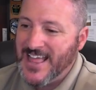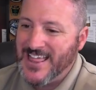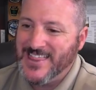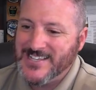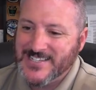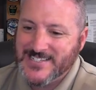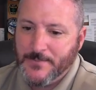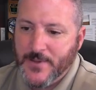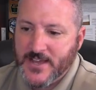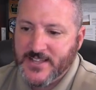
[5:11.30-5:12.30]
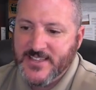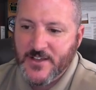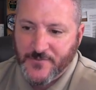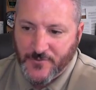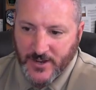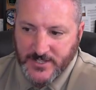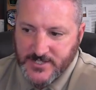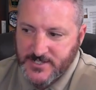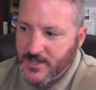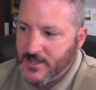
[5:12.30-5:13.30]
This is a big
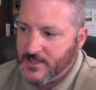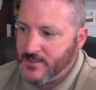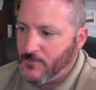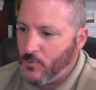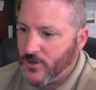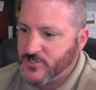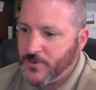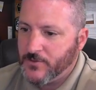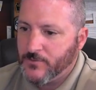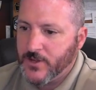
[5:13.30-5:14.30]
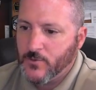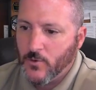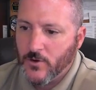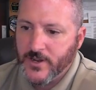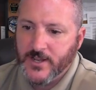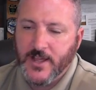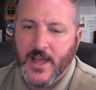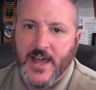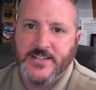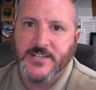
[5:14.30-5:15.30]
difference than what's been recorded
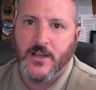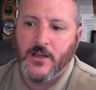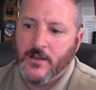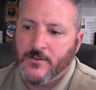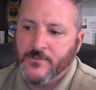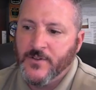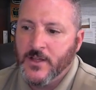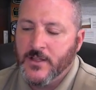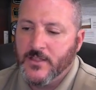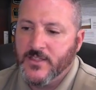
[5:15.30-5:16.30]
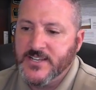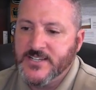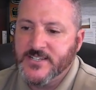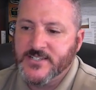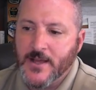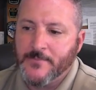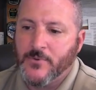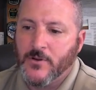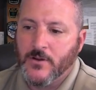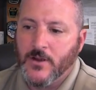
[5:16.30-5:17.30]
as of the
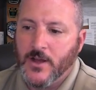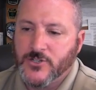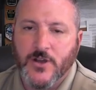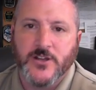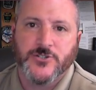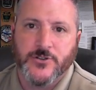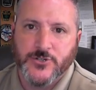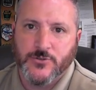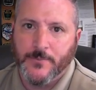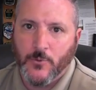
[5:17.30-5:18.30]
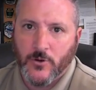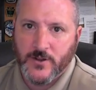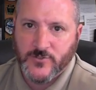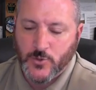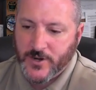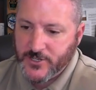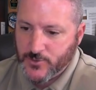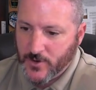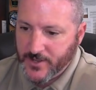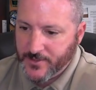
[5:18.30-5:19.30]
December Treasuries report of
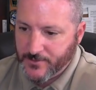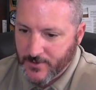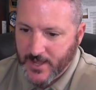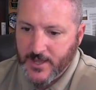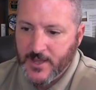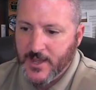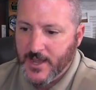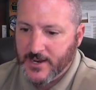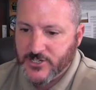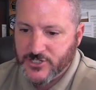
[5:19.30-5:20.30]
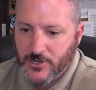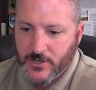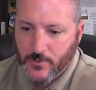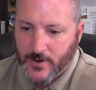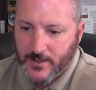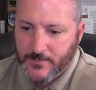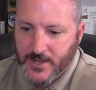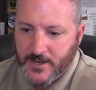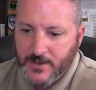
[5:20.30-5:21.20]
2023. And let's show you what I mean.